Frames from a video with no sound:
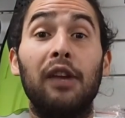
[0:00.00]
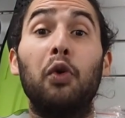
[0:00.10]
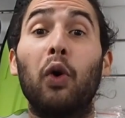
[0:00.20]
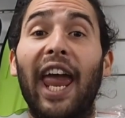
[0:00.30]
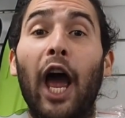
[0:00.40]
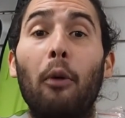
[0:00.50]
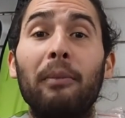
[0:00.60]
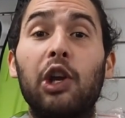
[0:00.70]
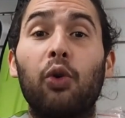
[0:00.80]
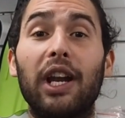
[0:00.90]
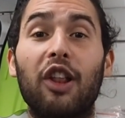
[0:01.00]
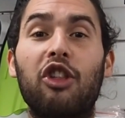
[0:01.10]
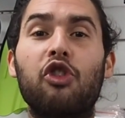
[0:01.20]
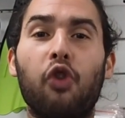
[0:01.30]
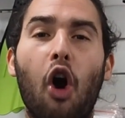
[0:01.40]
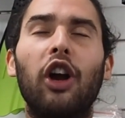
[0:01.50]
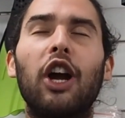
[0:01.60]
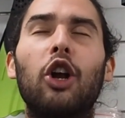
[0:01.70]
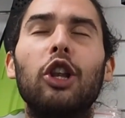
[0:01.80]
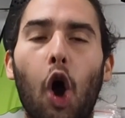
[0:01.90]
If you want to help me create a stronger
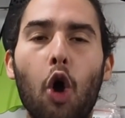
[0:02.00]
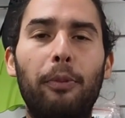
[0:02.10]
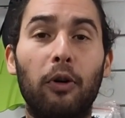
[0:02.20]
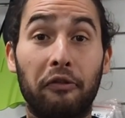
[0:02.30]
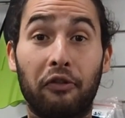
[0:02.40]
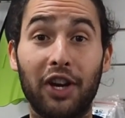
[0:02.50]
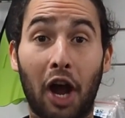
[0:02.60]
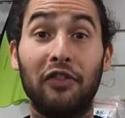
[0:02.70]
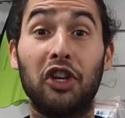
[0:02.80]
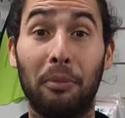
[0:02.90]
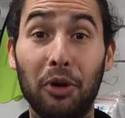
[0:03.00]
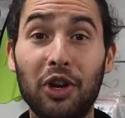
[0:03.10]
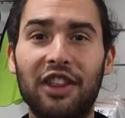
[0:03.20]
global freediving community,